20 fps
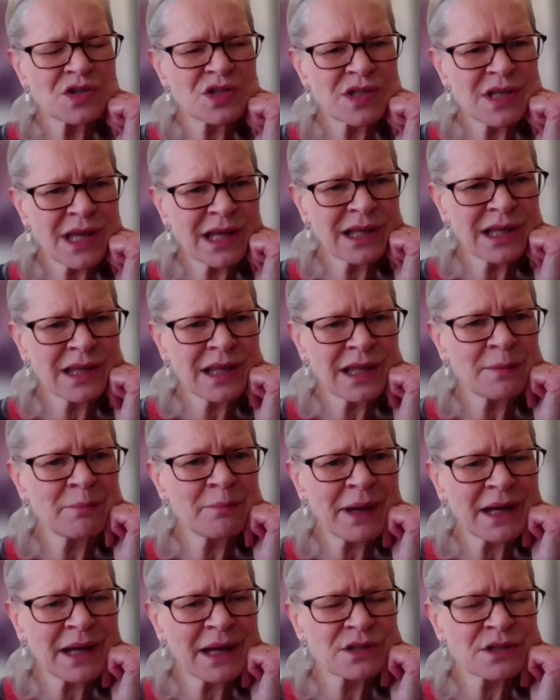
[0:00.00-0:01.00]
seeing the
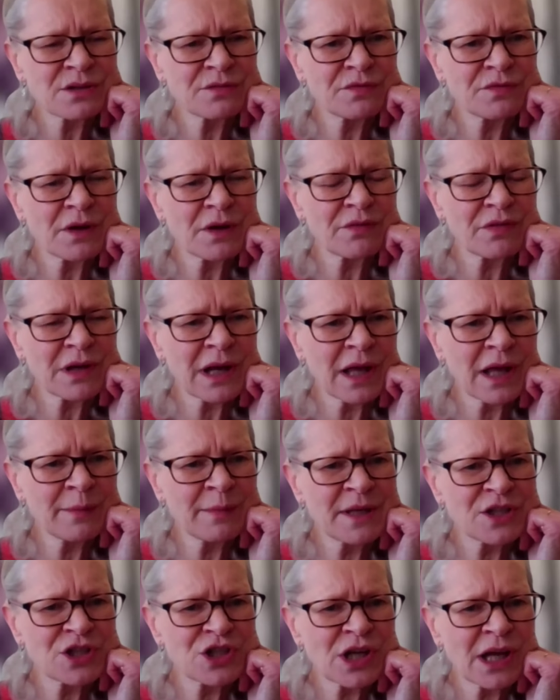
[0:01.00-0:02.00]
impact of, of
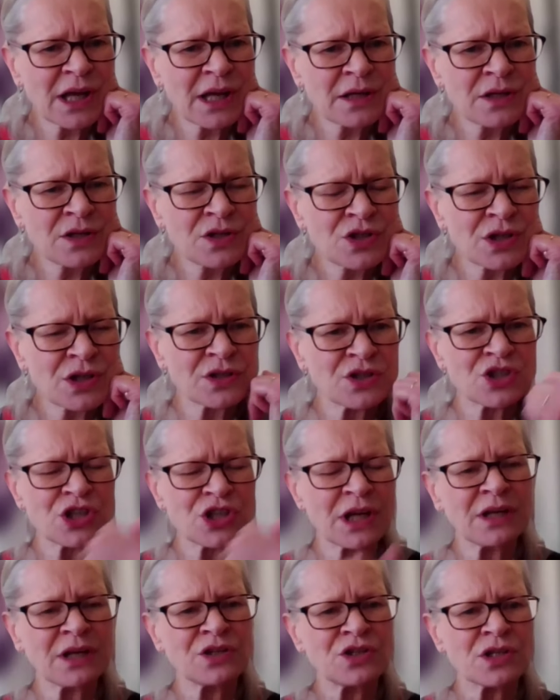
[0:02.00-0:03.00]
climate change and
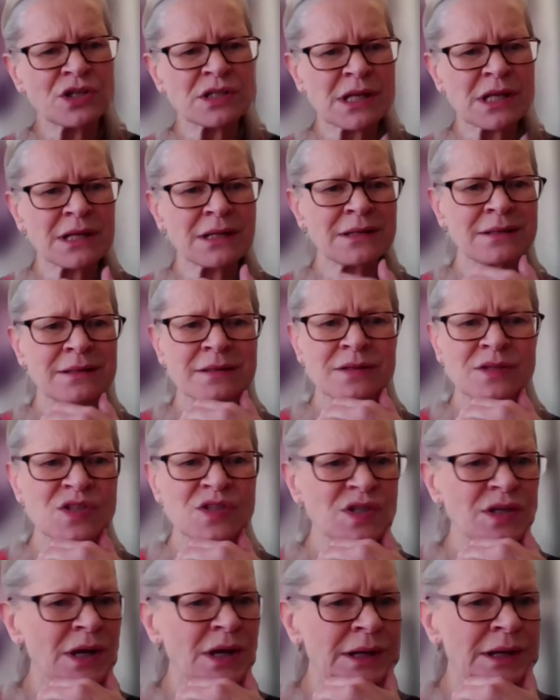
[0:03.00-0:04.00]
changes in
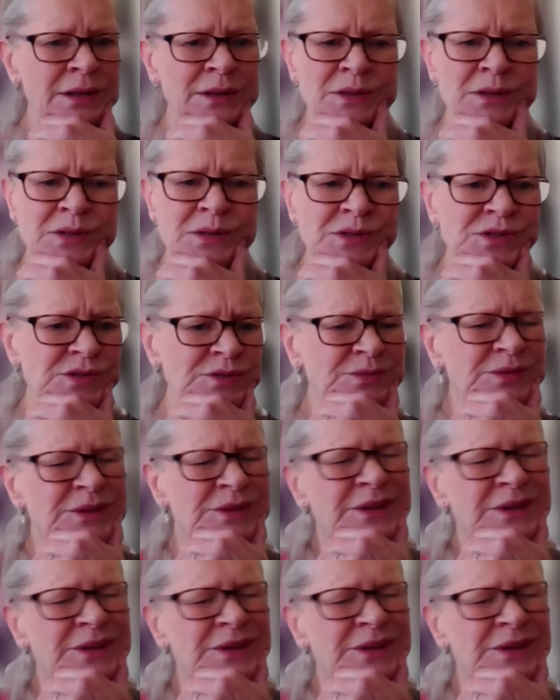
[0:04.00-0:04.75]
styles